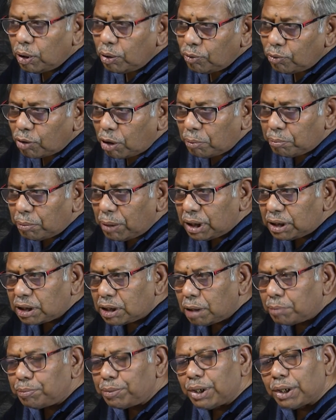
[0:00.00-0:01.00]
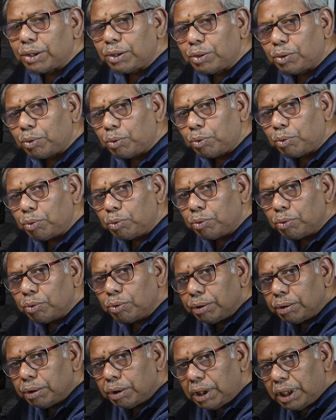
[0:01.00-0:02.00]
from my subject to
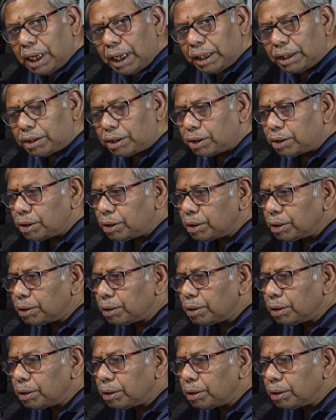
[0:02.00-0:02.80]
lens.